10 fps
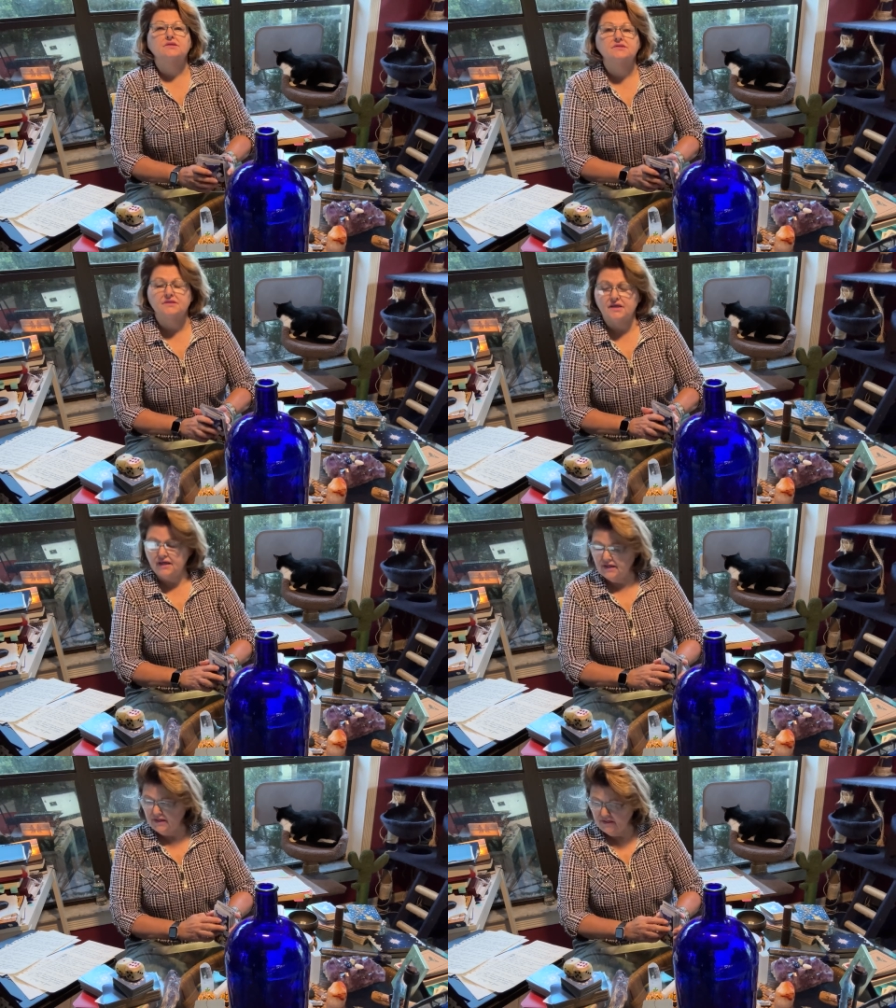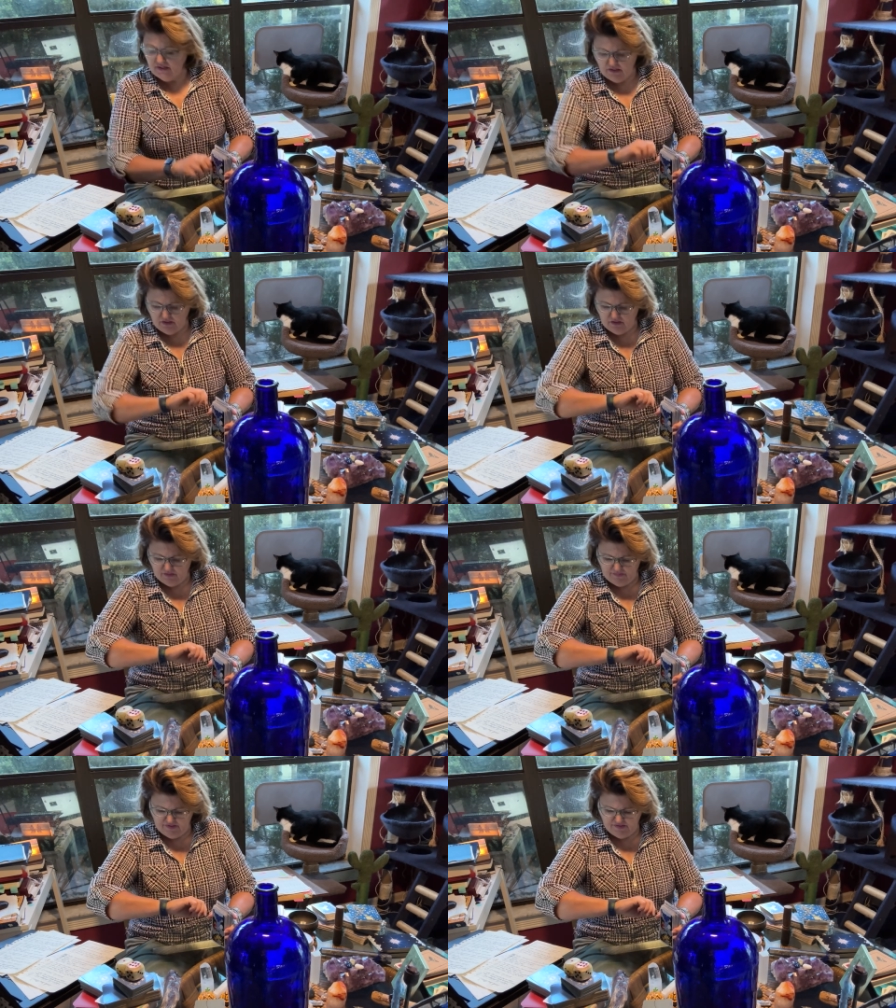Today
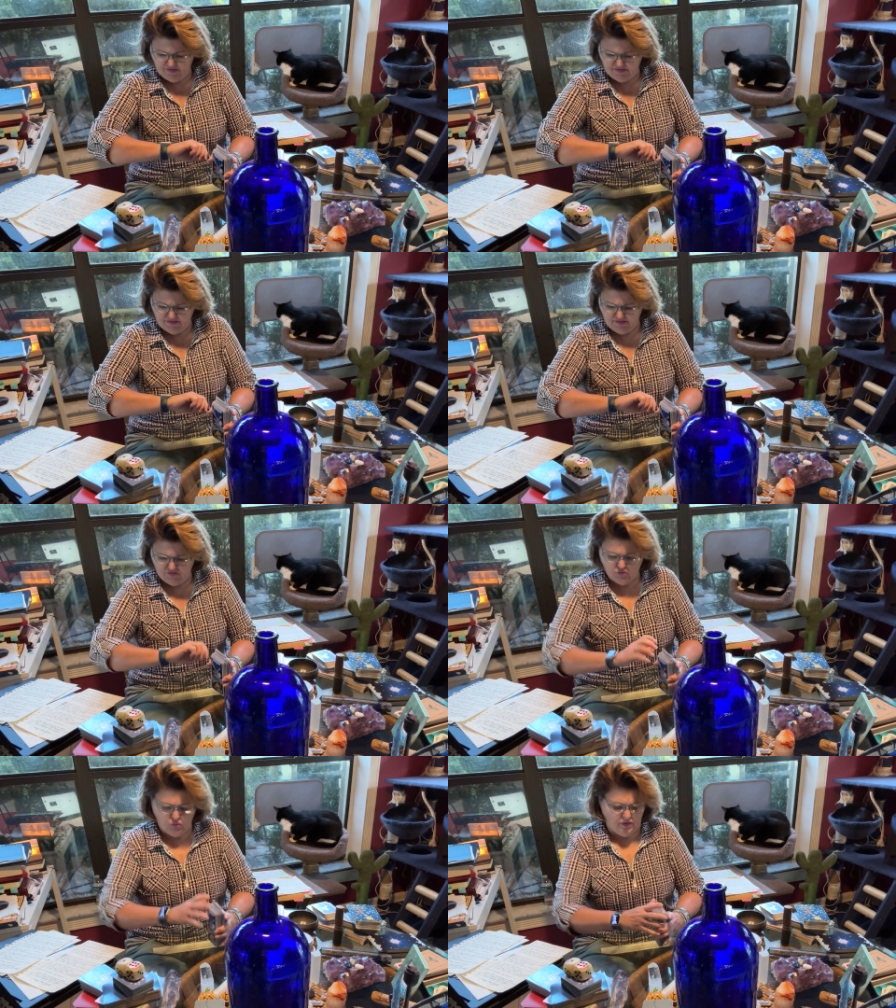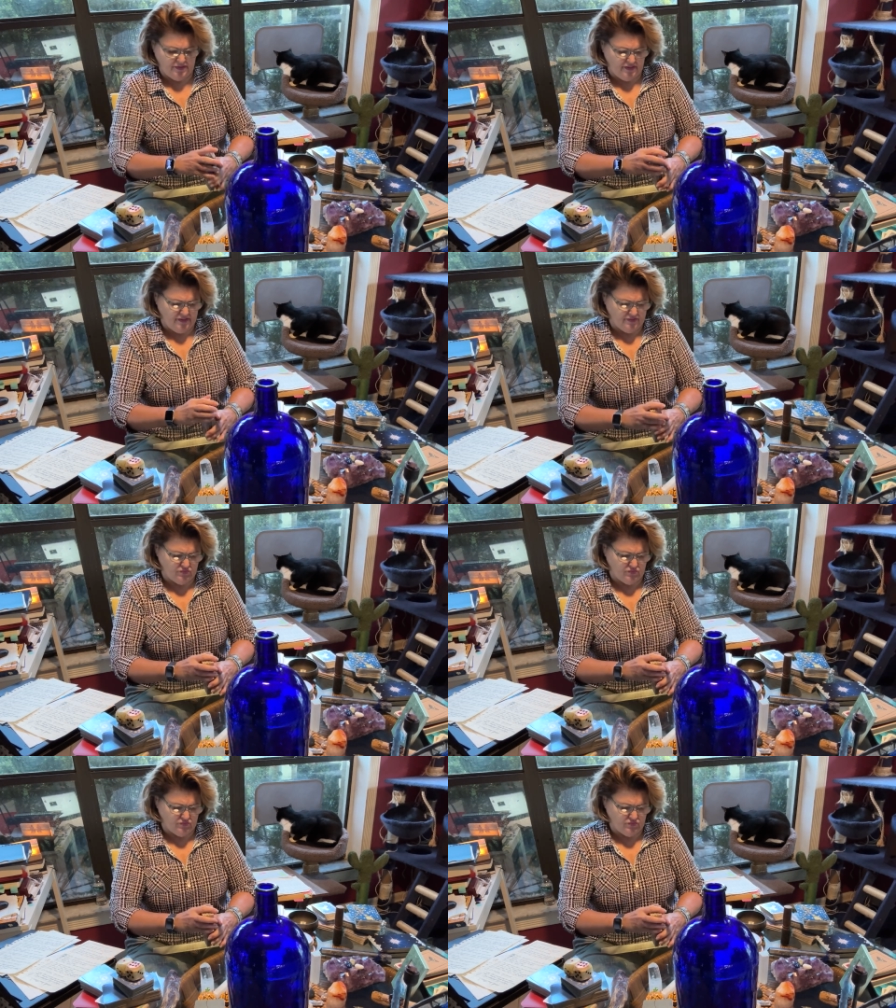is the 28th.